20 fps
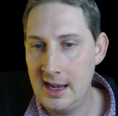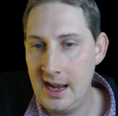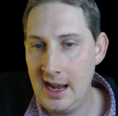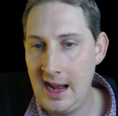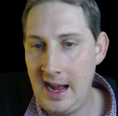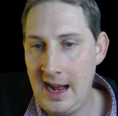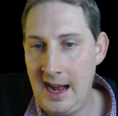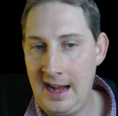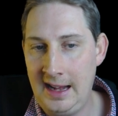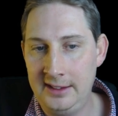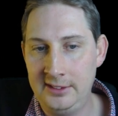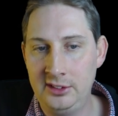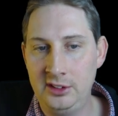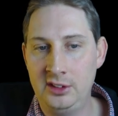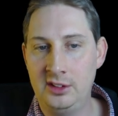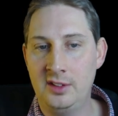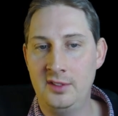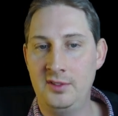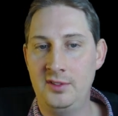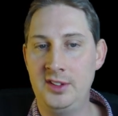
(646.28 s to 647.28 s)

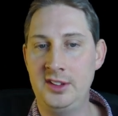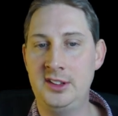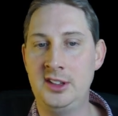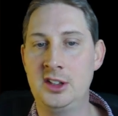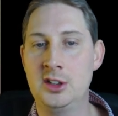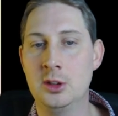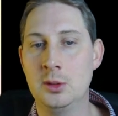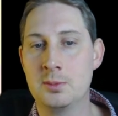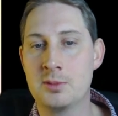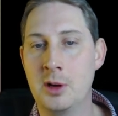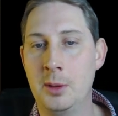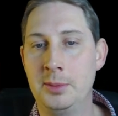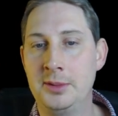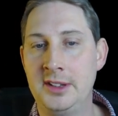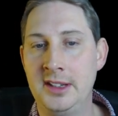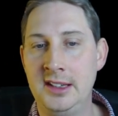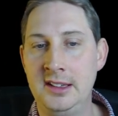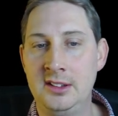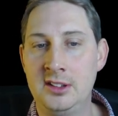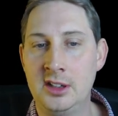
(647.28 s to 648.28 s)
and physical
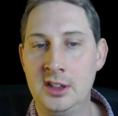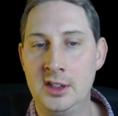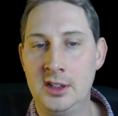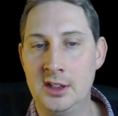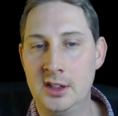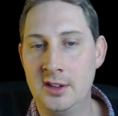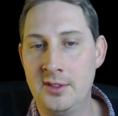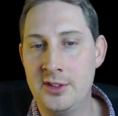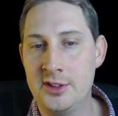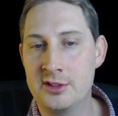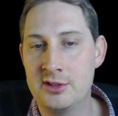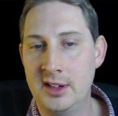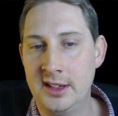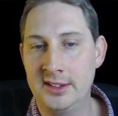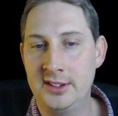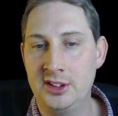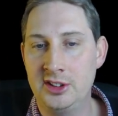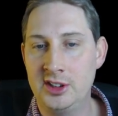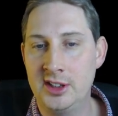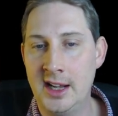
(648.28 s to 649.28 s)
properties of the
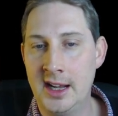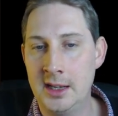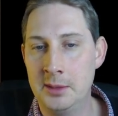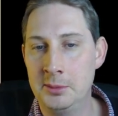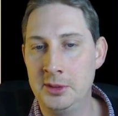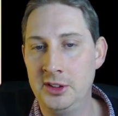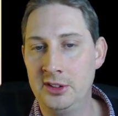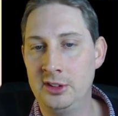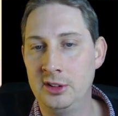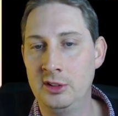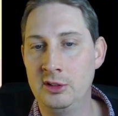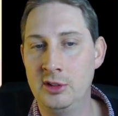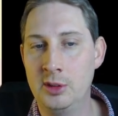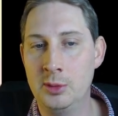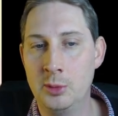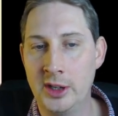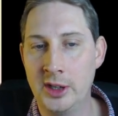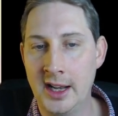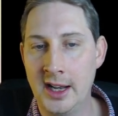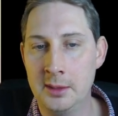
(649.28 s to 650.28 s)
transition elements and group
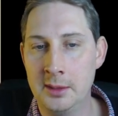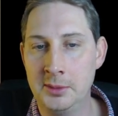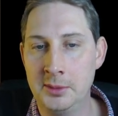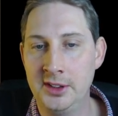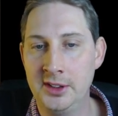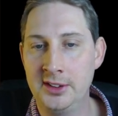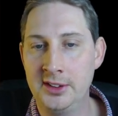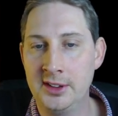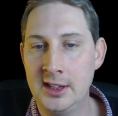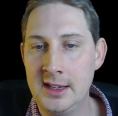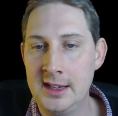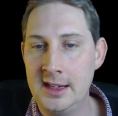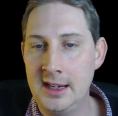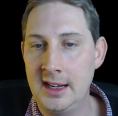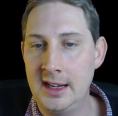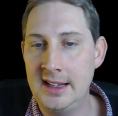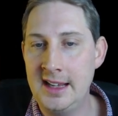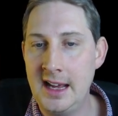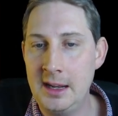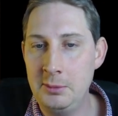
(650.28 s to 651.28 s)
1 elements.
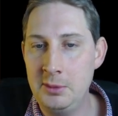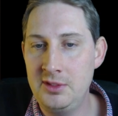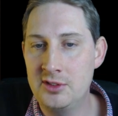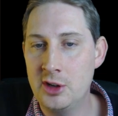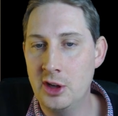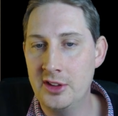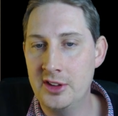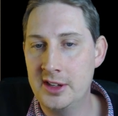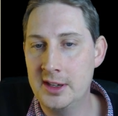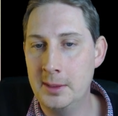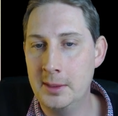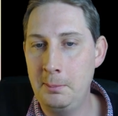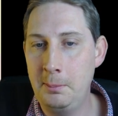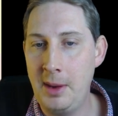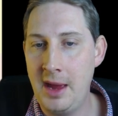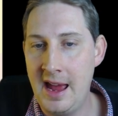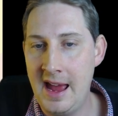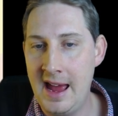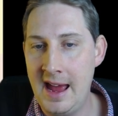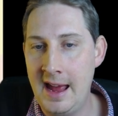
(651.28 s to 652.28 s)
And again we've got the
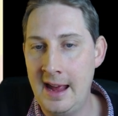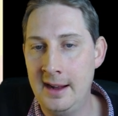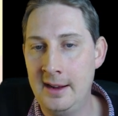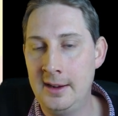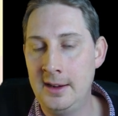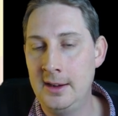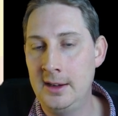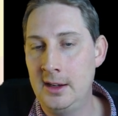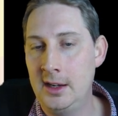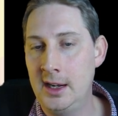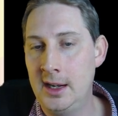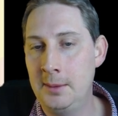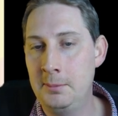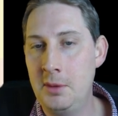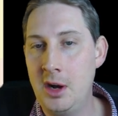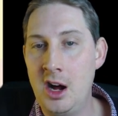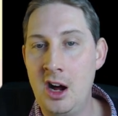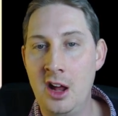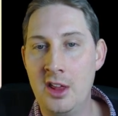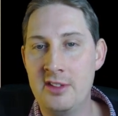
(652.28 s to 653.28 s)
compare.
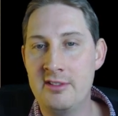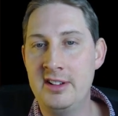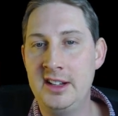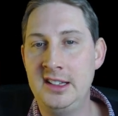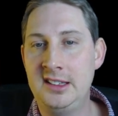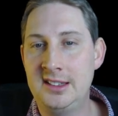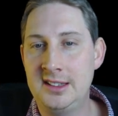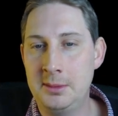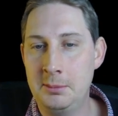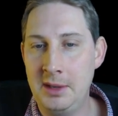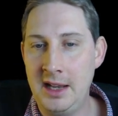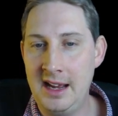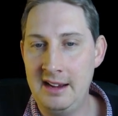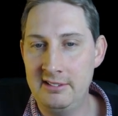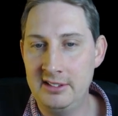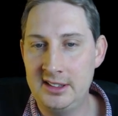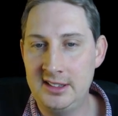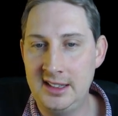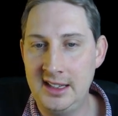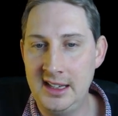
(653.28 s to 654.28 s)
Are there any
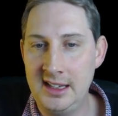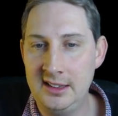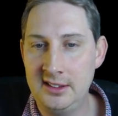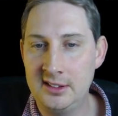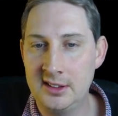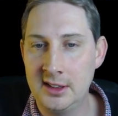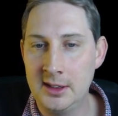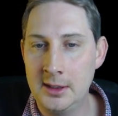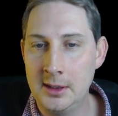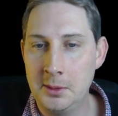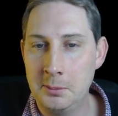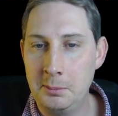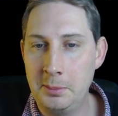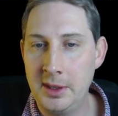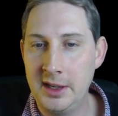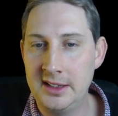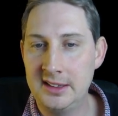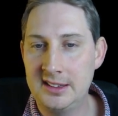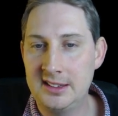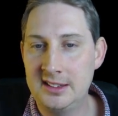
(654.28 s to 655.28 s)
similarities?
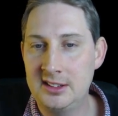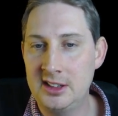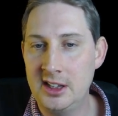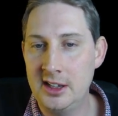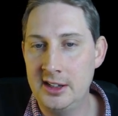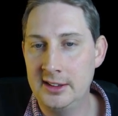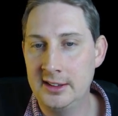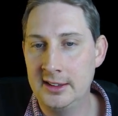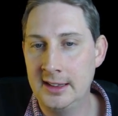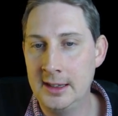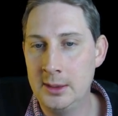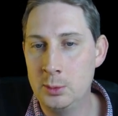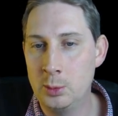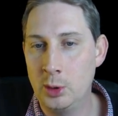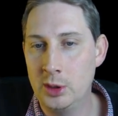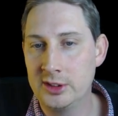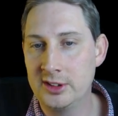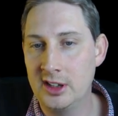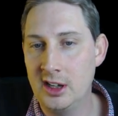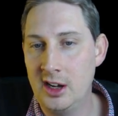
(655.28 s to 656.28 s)
But certainly,
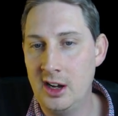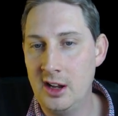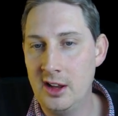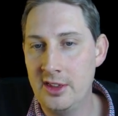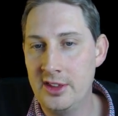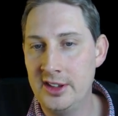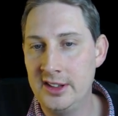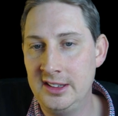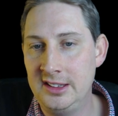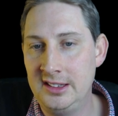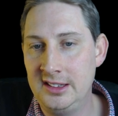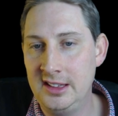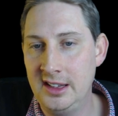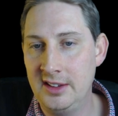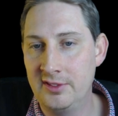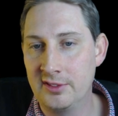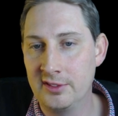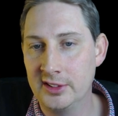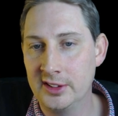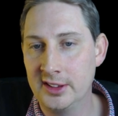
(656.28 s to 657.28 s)
what are the
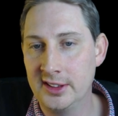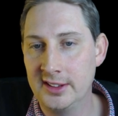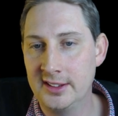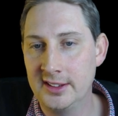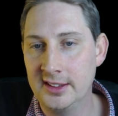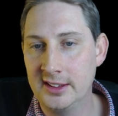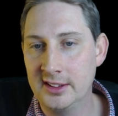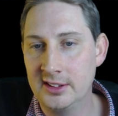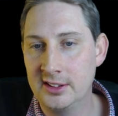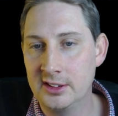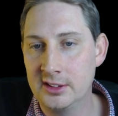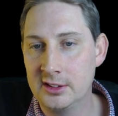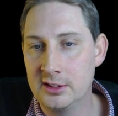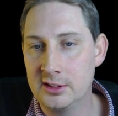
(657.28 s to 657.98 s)
differences?